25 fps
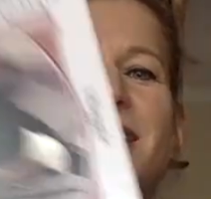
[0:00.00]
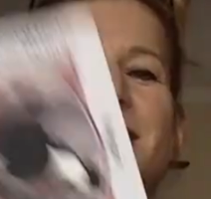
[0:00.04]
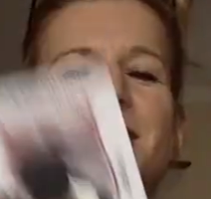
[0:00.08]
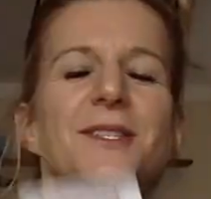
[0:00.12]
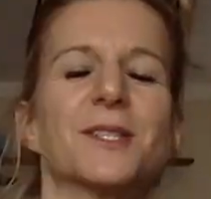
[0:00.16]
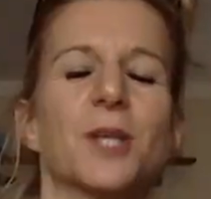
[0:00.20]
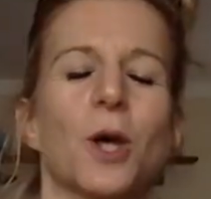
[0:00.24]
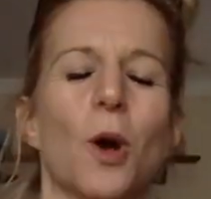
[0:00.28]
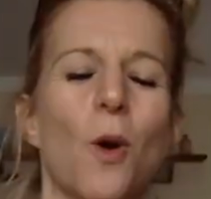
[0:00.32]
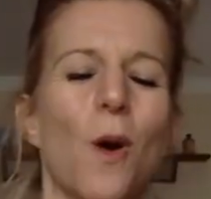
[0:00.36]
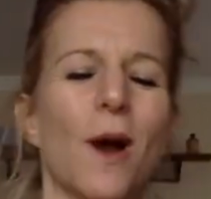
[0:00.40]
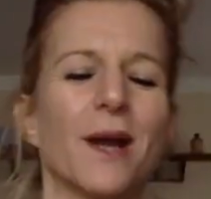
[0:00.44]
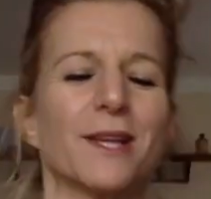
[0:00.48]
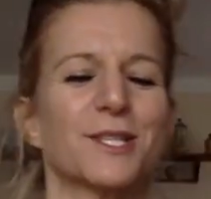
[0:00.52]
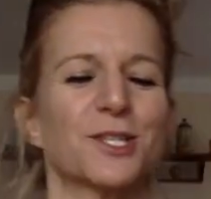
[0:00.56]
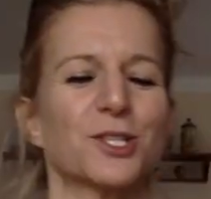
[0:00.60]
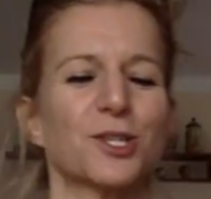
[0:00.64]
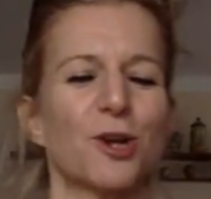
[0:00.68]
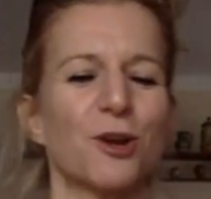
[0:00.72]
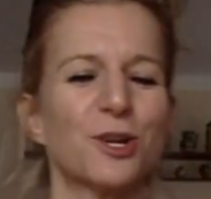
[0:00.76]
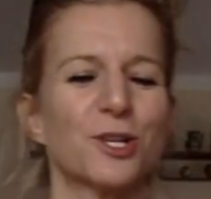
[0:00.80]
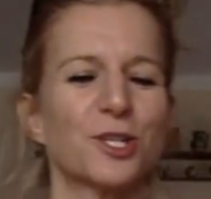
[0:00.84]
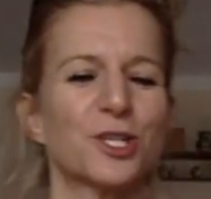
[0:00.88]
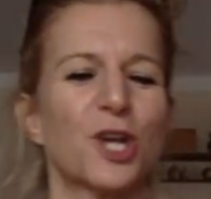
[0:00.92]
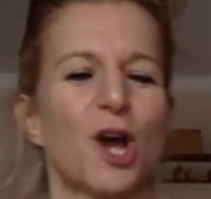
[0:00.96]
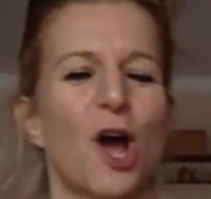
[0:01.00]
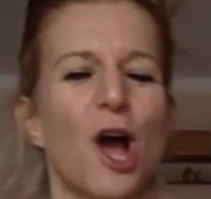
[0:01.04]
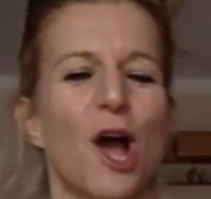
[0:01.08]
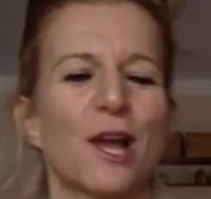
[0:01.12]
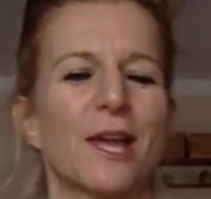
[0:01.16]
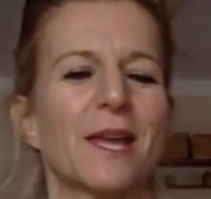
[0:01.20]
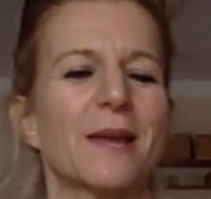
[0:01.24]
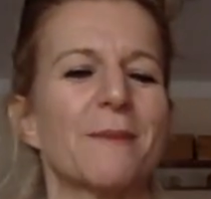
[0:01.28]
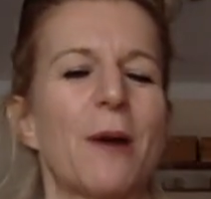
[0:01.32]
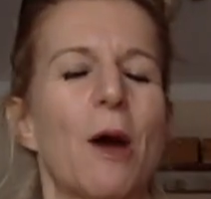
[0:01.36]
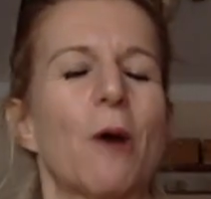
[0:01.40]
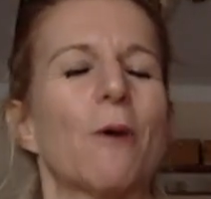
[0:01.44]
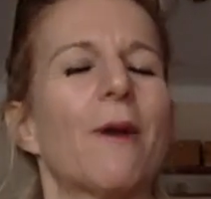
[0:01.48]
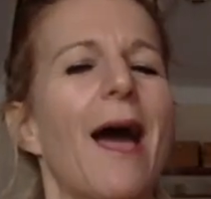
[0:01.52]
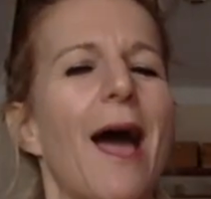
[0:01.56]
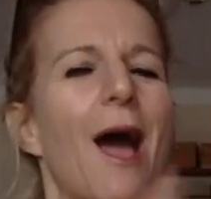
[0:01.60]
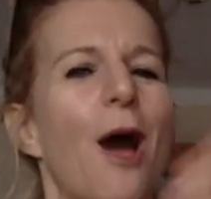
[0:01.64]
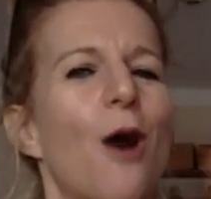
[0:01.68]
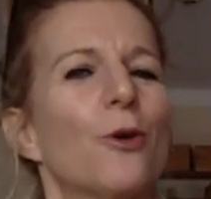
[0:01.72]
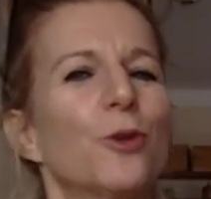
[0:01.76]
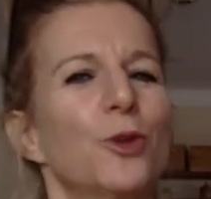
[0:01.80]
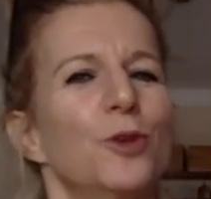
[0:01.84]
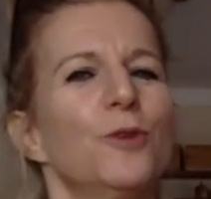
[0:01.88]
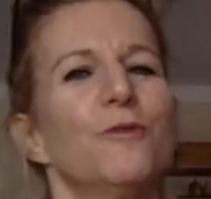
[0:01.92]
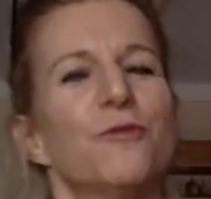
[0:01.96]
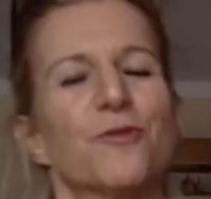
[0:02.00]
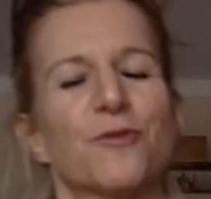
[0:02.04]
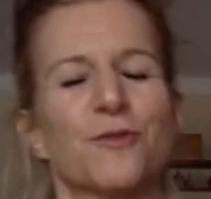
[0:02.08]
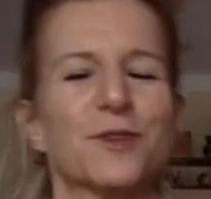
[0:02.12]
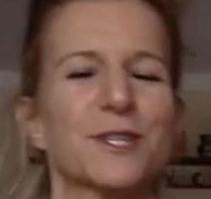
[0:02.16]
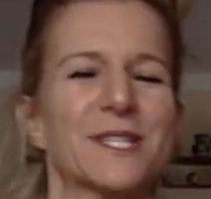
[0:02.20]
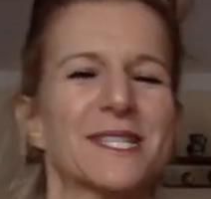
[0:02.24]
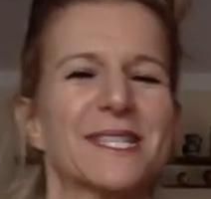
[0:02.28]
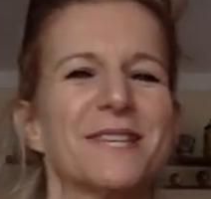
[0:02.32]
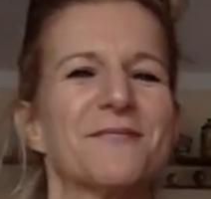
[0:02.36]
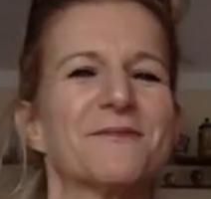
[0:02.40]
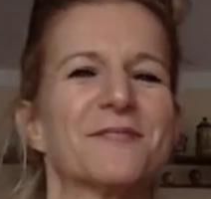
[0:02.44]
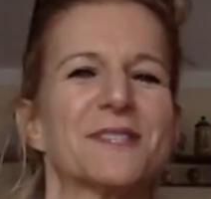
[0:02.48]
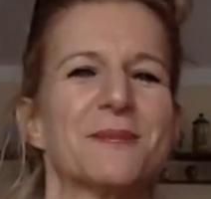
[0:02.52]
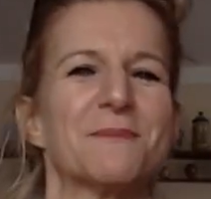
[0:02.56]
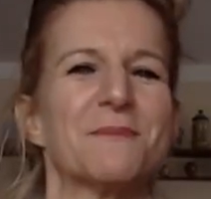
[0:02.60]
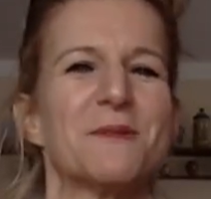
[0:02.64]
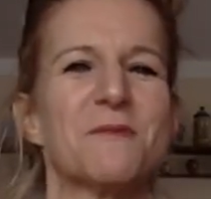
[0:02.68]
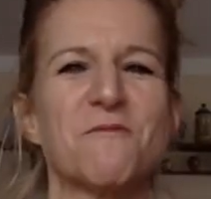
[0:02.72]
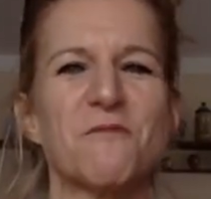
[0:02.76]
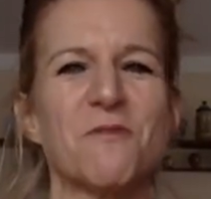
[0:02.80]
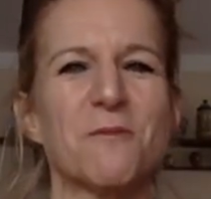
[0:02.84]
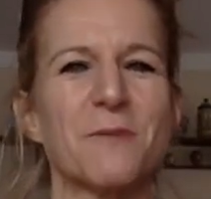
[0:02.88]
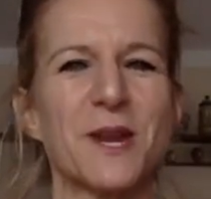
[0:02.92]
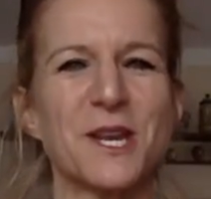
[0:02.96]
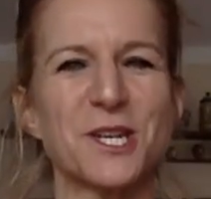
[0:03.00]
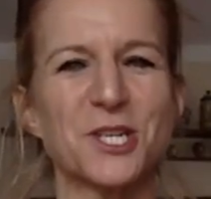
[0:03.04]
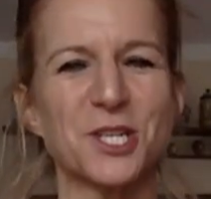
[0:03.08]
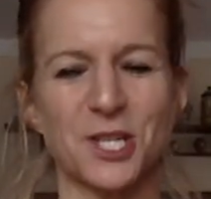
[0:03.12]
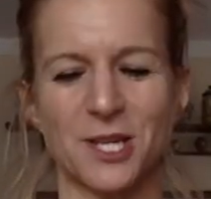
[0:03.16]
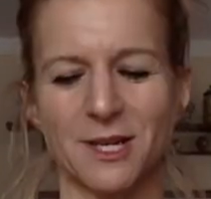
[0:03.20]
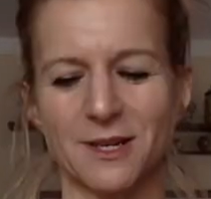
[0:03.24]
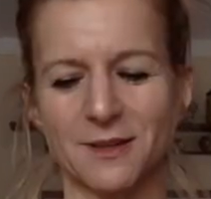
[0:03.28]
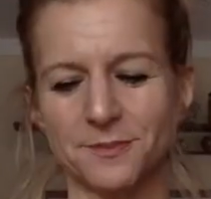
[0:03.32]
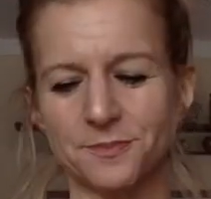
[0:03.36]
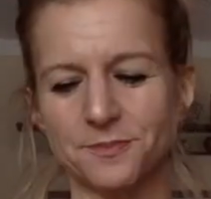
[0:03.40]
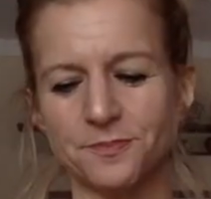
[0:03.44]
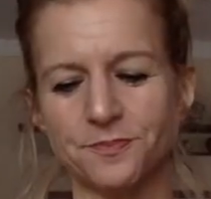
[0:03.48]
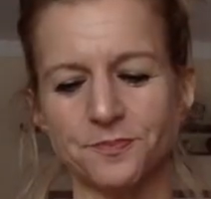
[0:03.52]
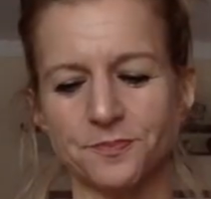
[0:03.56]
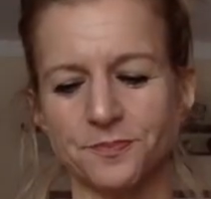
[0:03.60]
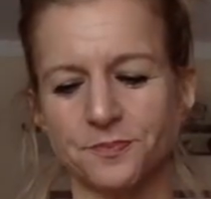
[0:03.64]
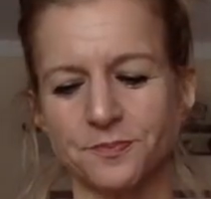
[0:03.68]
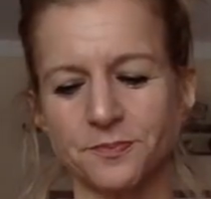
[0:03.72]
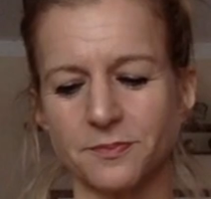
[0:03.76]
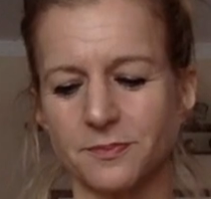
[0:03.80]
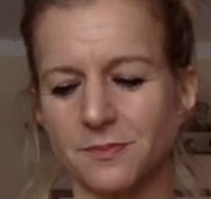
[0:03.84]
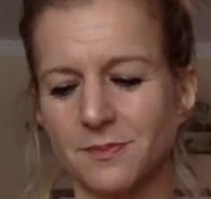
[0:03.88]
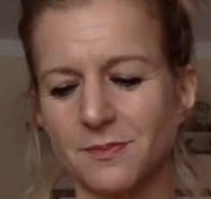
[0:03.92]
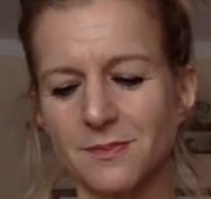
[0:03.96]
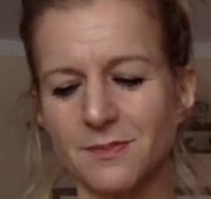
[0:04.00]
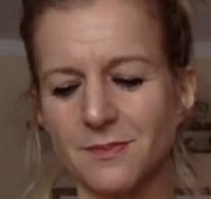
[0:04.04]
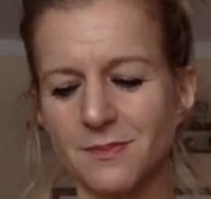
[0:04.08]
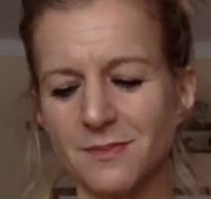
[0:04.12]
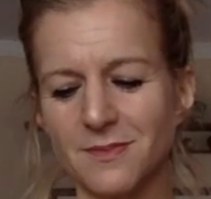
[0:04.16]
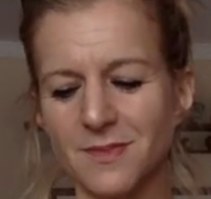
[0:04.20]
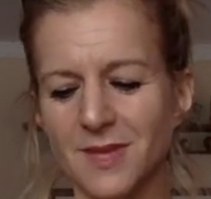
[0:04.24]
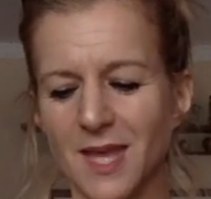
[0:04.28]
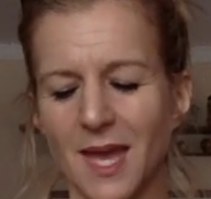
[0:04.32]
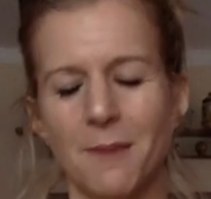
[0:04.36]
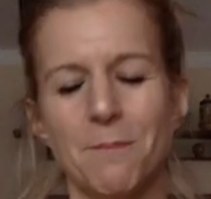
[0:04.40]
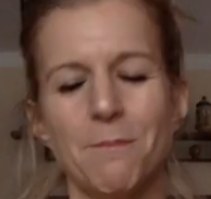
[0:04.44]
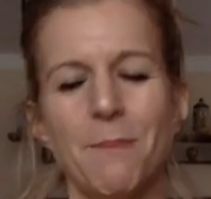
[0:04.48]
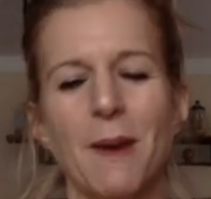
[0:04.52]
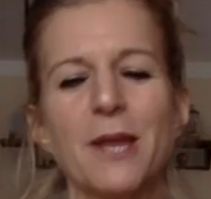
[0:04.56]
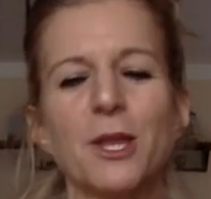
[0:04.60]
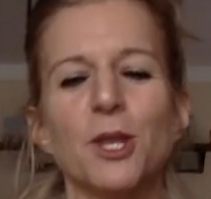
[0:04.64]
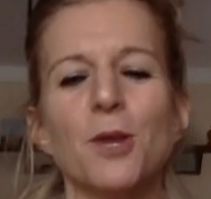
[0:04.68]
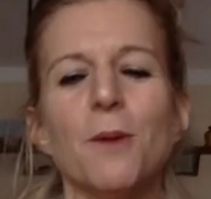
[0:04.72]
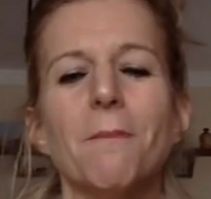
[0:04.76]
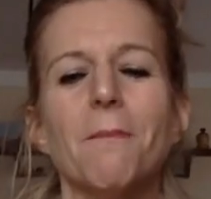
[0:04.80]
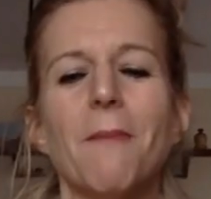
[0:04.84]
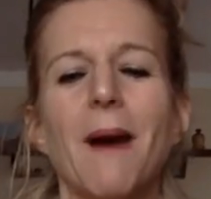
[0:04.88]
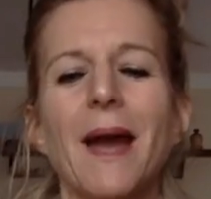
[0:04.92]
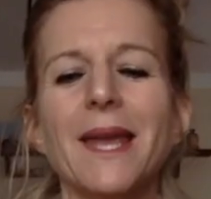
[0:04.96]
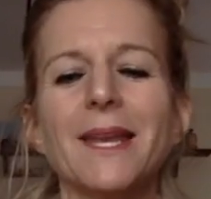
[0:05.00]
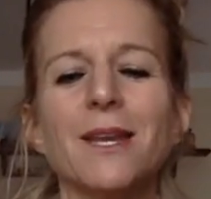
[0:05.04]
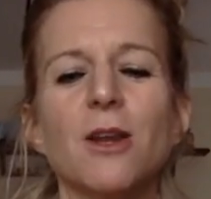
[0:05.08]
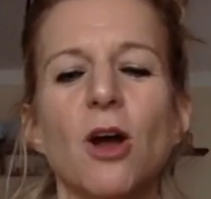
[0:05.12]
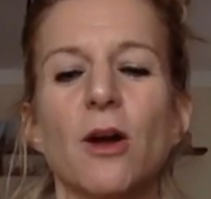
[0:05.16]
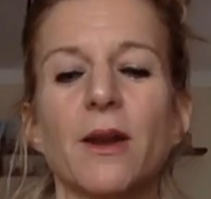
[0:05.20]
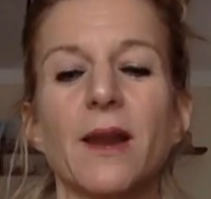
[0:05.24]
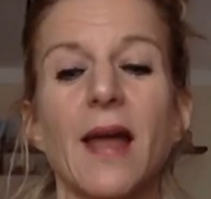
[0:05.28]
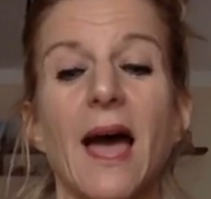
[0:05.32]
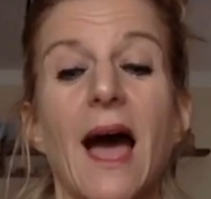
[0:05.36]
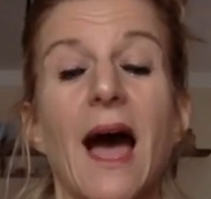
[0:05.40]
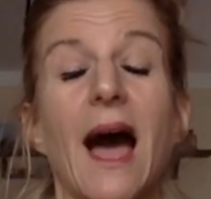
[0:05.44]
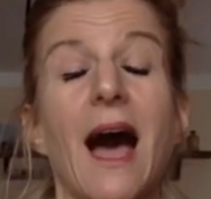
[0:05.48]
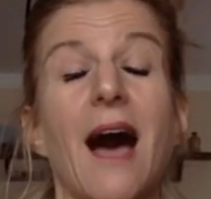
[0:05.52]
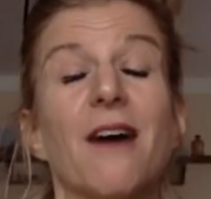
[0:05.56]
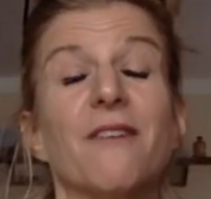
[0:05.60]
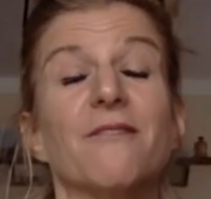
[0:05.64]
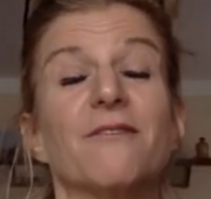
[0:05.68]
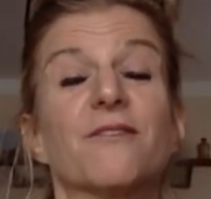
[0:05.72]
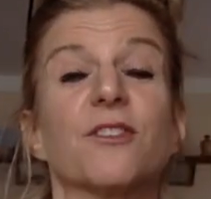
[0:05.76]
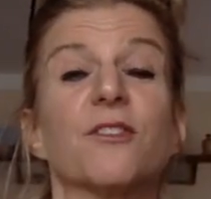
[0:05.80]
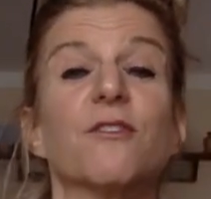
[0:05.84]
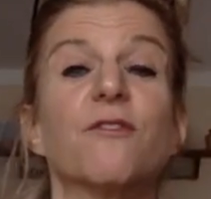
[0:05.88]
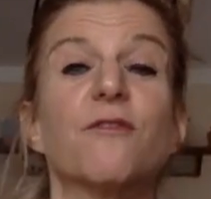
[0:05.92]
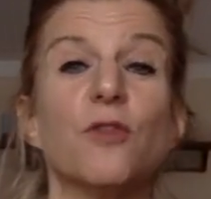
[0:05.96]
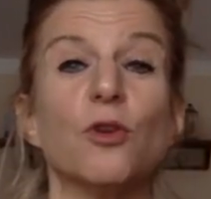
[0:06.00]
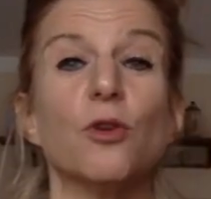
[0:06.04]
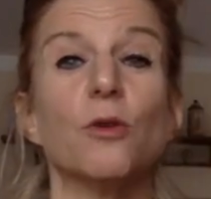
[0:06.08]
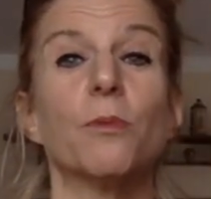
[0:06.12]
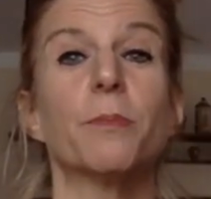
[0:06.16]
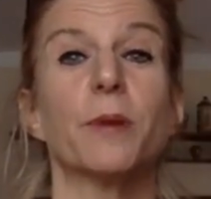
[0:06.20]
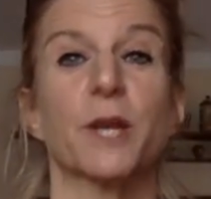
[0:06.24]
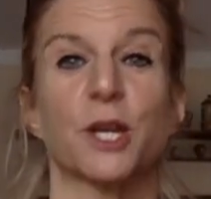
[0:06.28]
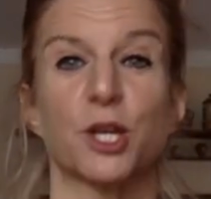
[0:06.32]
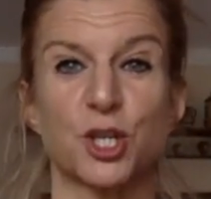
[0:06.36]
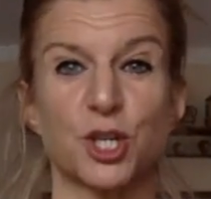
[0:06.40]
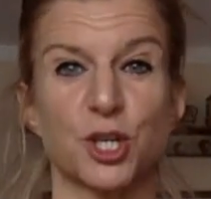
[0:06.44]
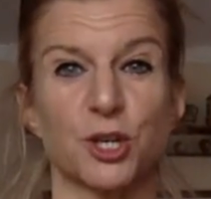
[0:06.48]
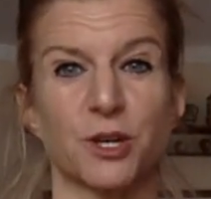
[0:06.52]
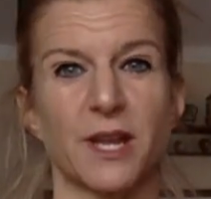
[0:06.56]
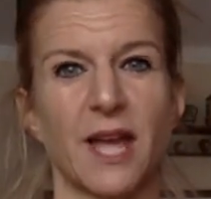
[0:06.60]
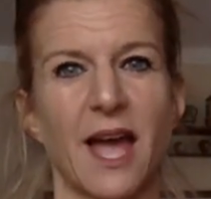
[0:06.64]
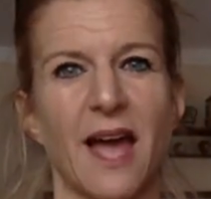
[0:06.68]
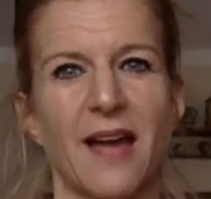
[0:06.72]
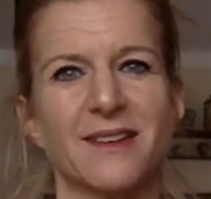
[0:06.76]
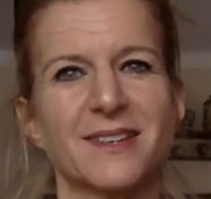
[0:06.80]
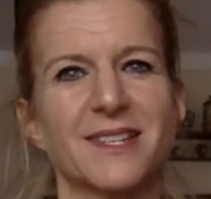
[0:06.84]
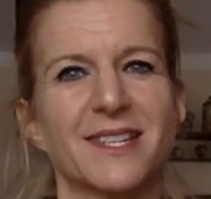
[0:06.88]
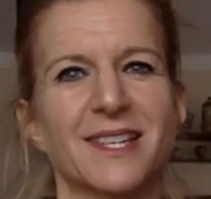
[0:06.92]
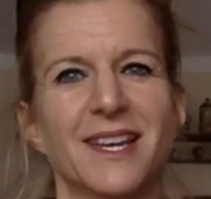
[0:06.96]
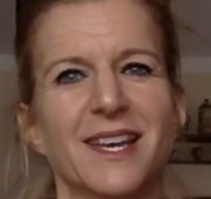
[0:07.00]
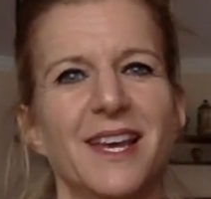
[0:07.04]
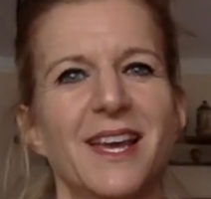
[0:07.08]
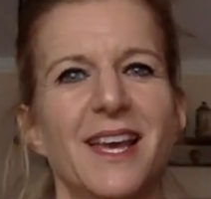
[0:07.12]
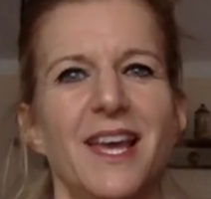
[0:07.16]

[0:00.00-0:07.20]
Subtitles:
So I started talking about how you've received some information, but you might not have the full picture yet.